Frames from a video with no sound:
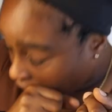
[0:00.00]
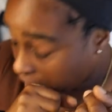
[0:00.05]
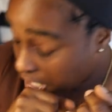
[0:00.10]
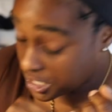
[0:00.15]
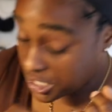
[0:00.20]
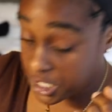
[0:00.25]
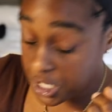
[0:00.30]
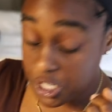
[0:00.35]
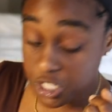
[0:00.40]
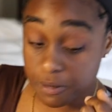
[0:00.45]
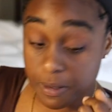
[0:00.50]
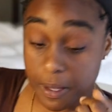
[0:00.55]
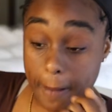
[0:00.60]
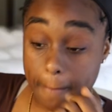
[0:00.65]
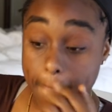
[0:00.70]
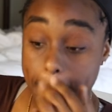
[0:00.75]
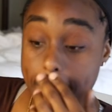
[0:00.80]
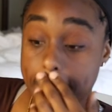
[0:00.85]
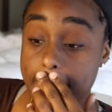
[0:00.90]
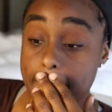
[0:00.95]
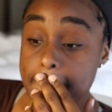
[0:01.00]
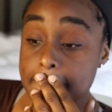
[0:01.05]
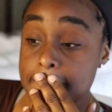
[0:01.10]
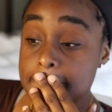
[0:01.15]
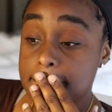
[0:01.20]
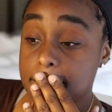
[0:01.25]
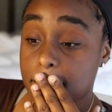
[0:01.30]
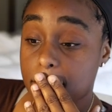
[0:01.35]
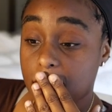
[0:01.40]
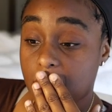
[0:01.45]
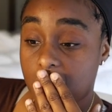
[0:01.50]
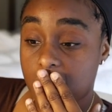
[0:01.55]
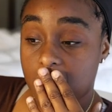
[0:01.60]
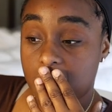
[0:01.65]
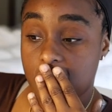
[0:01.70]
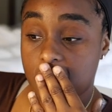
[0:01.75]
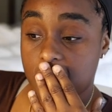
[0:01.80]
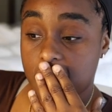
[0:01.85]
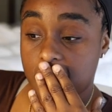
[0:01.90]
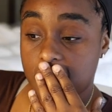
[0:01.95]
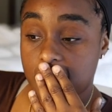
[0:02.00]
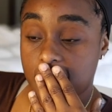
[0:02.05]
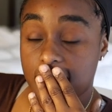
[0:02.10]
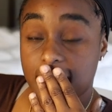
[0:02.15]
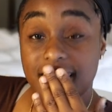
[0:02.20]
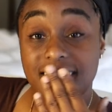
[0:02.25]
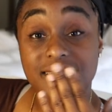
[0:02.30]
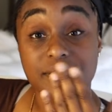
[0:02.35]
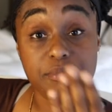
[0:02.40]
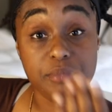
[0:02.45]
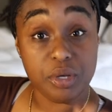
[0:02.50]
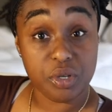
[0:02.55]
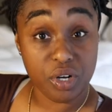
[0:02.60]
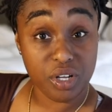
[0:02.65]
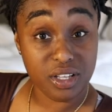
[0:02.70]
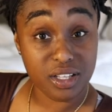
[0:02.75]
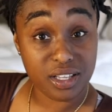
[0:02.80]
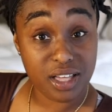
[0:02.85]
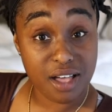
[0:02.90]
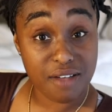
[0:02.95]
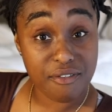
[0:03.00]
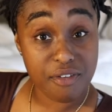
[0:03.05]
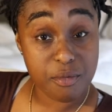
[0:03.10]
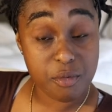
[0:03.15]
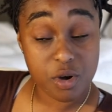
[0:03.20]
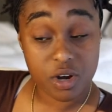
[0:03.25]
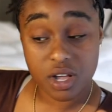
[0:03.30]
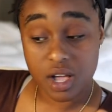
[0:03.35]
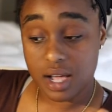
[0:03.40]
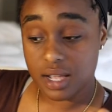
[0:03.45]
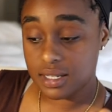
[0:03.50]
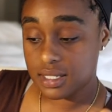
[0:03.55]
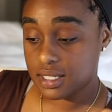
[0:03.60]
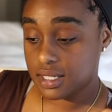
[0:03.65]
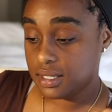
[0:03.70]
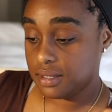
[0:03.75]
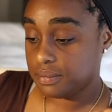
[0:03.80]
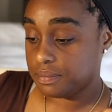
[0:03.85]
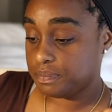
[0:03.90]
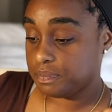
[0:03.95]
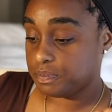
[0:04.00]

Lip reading: excuse me. Be on the lookout for more content